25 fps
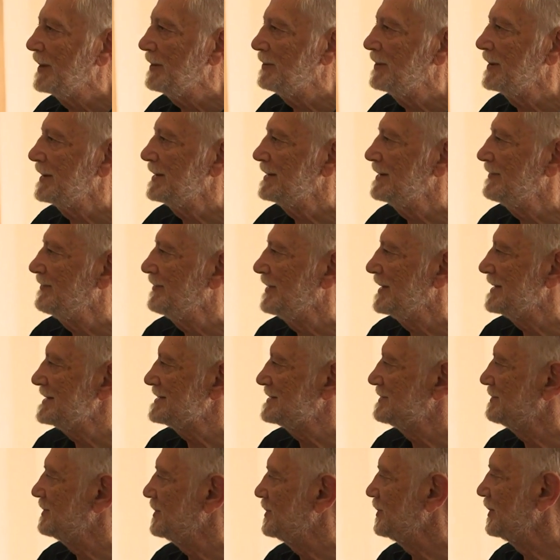A big
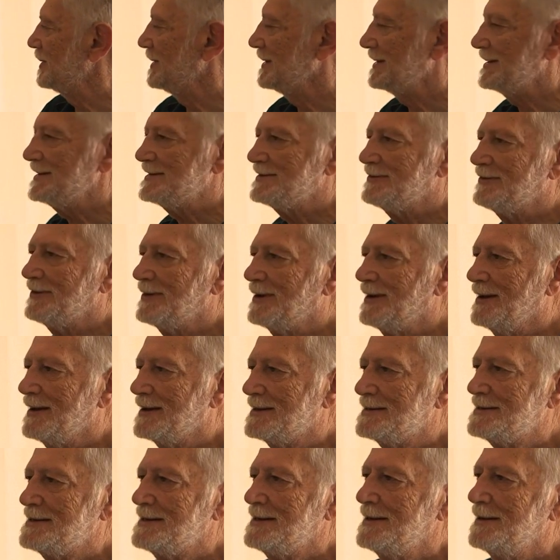difference between these
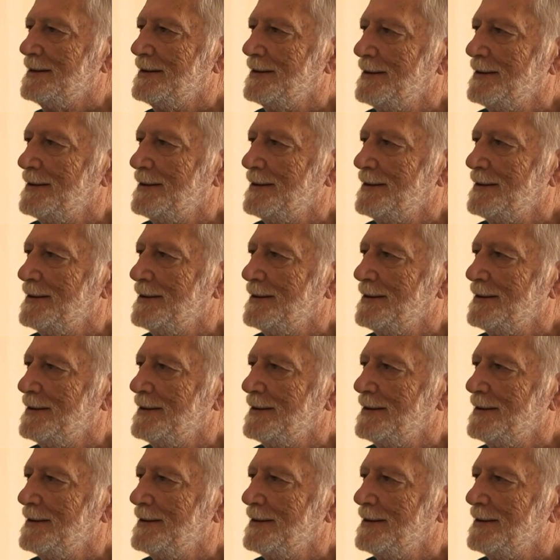figures